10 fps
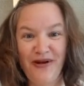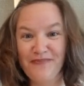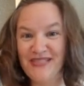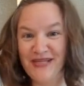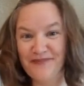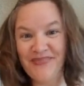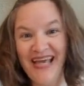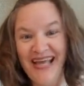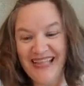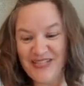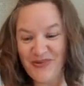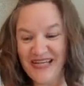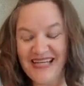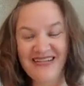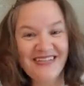So this one
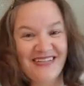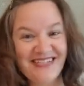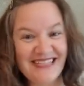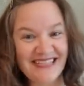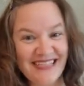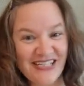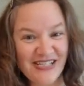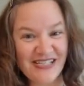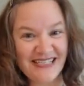here is our delicious